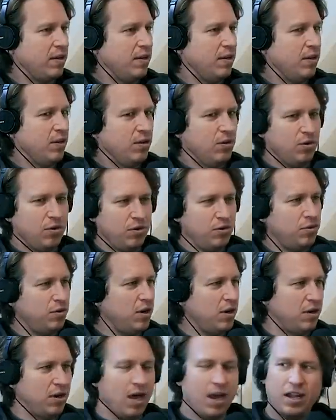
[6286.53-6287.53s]
I think I
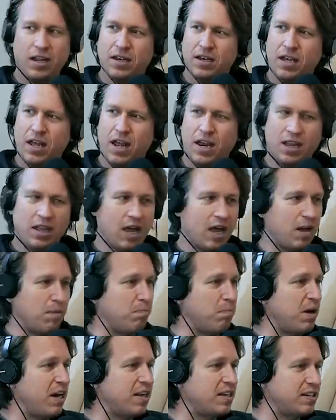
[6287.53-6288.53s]
auditioned for it. Not a lot of
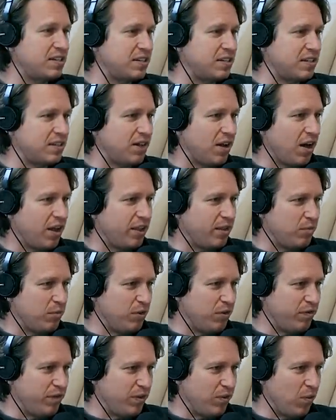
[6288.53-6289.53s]
buzz on the
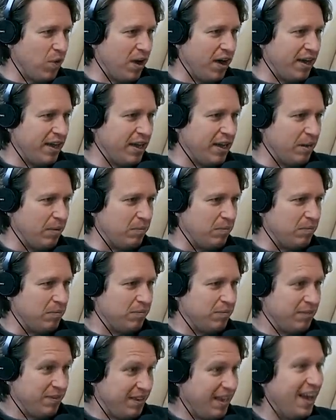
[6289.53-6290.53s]
movie Why Him? Yeah.
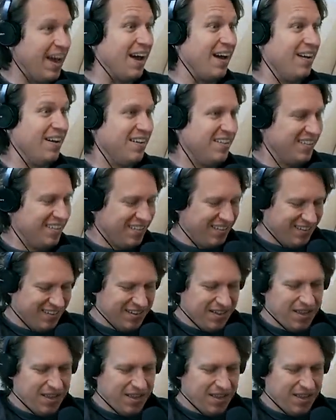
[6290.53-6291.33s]
Yeah. Yeah.